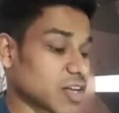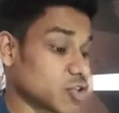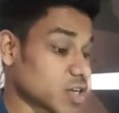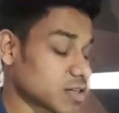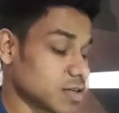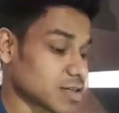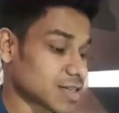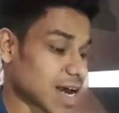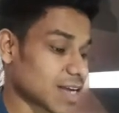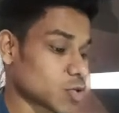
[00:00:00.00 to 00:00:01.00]
adjust the
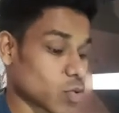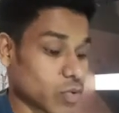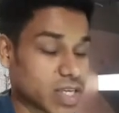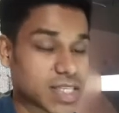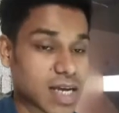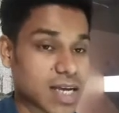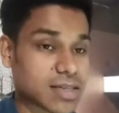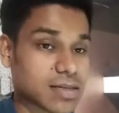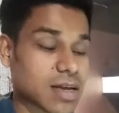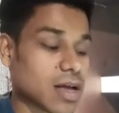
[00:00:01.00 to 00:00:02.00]
size or
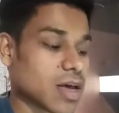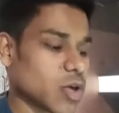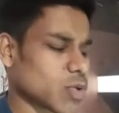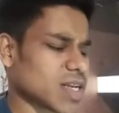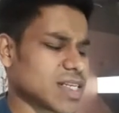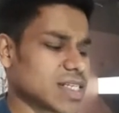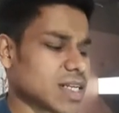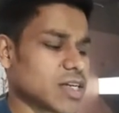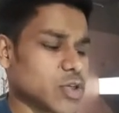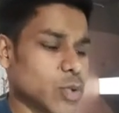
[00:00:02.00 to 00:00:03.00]
resize you can
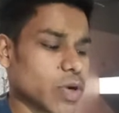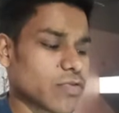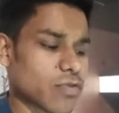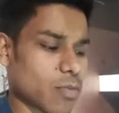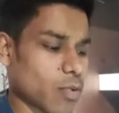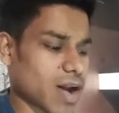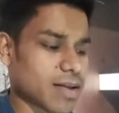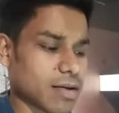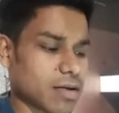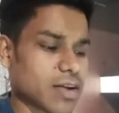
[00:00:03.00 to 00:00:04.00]
easily do it from
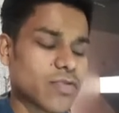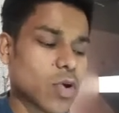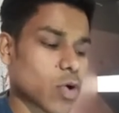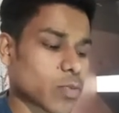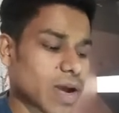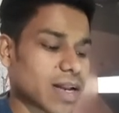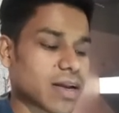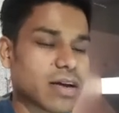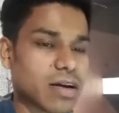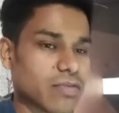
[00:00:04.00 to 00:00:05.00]
right here it will
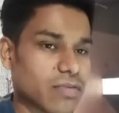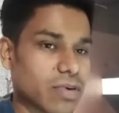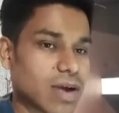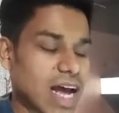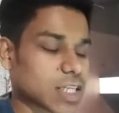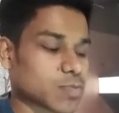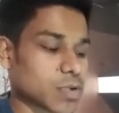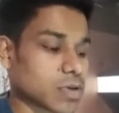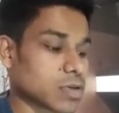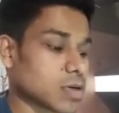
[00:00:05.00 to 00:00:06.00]
automatically convert as
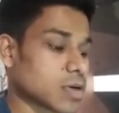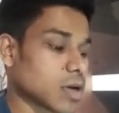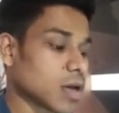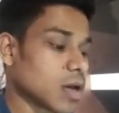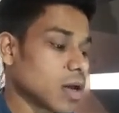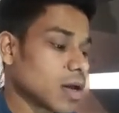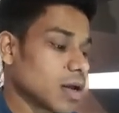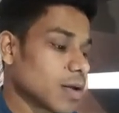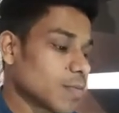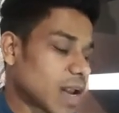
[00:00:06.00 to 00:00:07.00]
per the
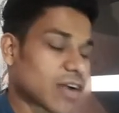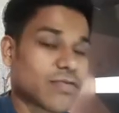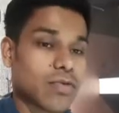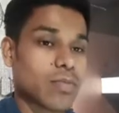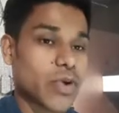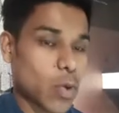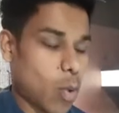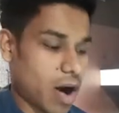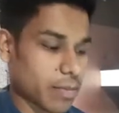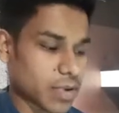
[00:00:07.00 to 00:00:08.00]
platform
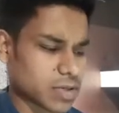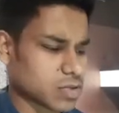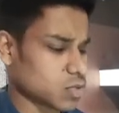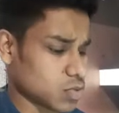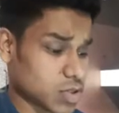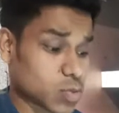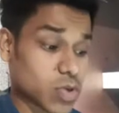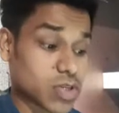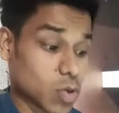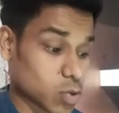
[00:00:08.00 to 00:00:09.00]
requirements so this
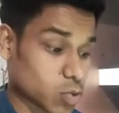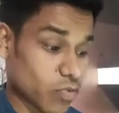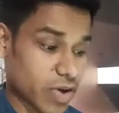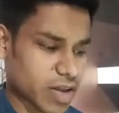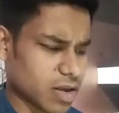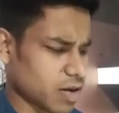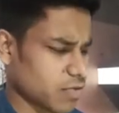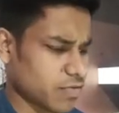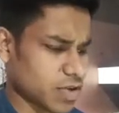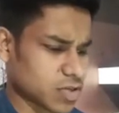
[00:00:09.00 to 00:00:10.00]
one is also a very
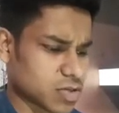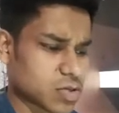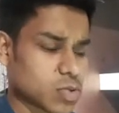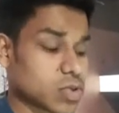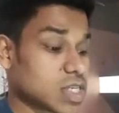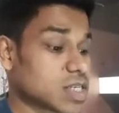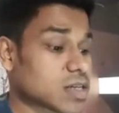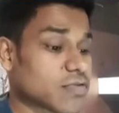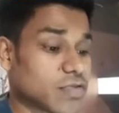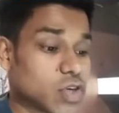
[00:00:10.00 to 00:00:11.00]
great feature so these
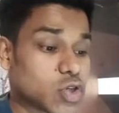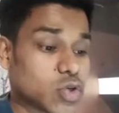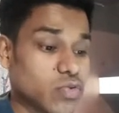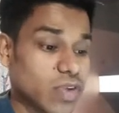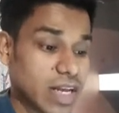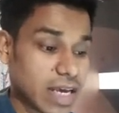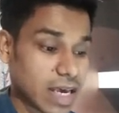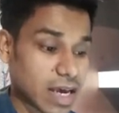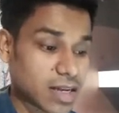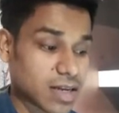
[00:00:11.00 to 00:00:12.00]
are the feature you will
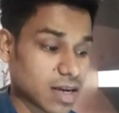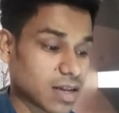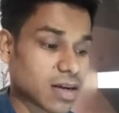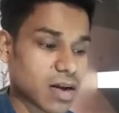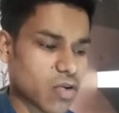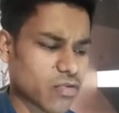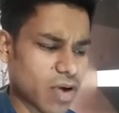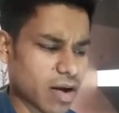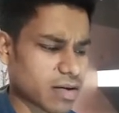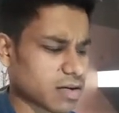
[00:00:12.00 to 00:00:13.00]
get in
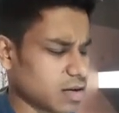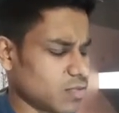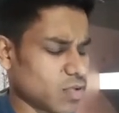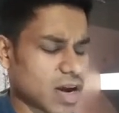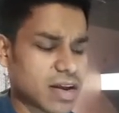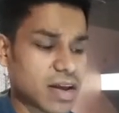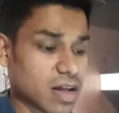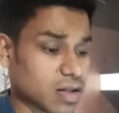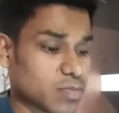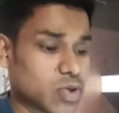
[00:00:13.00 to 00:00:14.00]
crowdfire it can
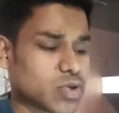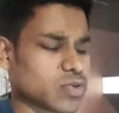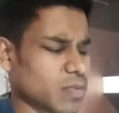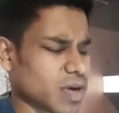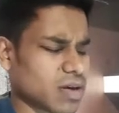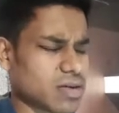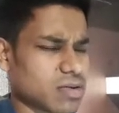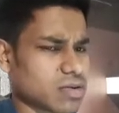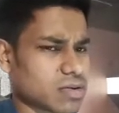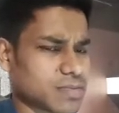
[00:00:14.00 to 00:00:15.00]
help you to make
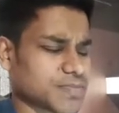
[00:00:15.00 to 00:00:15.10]
your